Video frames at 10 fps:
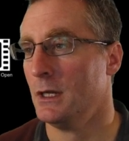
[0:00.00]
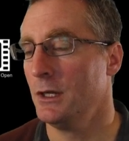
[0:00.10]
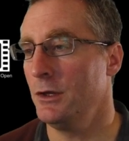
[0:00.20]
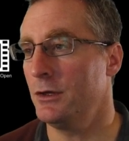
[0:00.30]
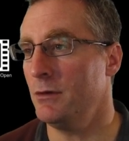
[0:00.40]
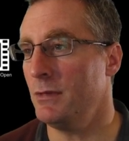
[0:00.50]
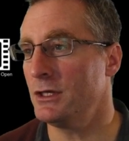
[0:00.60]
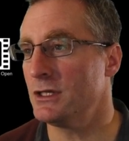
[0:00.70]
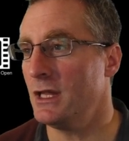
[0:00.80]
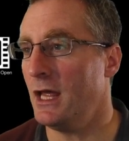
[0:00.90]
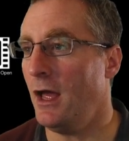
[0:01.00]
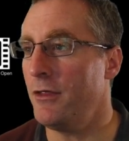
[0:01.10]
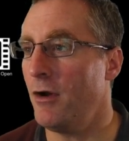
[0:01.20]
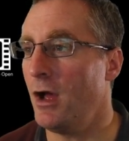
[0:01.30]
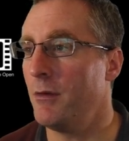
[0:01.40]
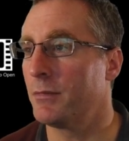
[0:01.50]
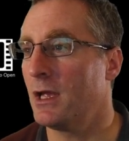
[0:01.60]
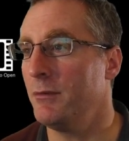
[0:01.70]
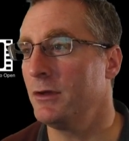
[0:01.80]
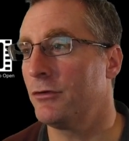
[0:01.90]
You can imagine that other arm
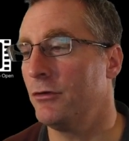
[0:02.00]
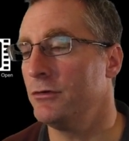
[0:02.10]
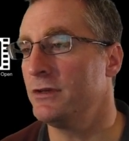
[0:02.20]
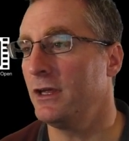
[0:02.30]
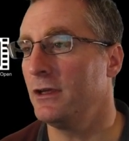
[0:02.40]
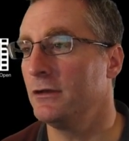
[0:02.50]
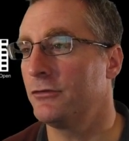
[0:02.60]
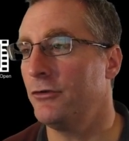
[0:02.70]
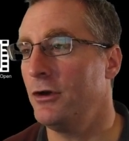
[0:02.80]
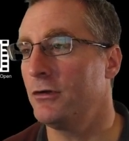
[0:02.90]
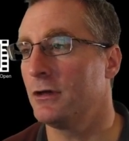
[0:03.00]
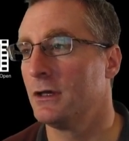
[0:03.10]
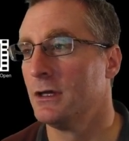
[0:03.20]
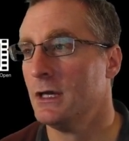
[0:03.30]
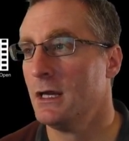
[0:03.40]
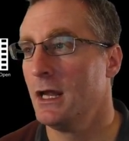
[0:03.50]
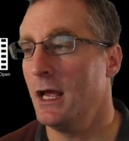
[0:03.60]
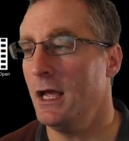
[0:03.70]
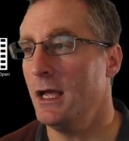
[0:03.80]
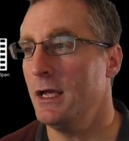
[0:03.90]
coming through and taking a stroke,
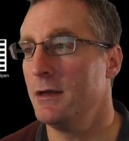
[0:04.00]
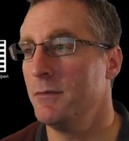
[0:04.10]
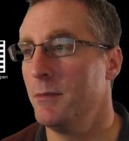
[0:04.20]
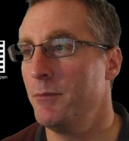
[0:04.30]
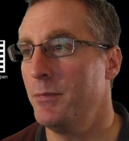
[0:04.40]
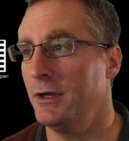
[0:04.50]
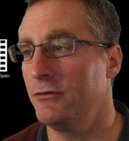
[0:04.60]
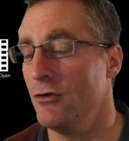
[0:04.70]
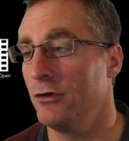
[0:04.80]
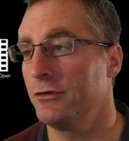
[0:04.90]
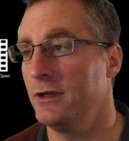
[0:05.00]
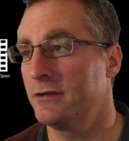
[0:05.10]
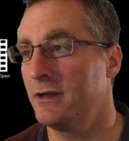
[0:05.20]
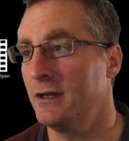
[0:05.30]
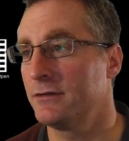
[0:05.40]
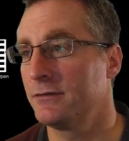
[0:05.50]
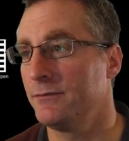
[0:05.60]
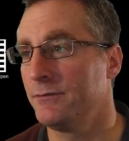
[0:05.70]
but it's not in this case.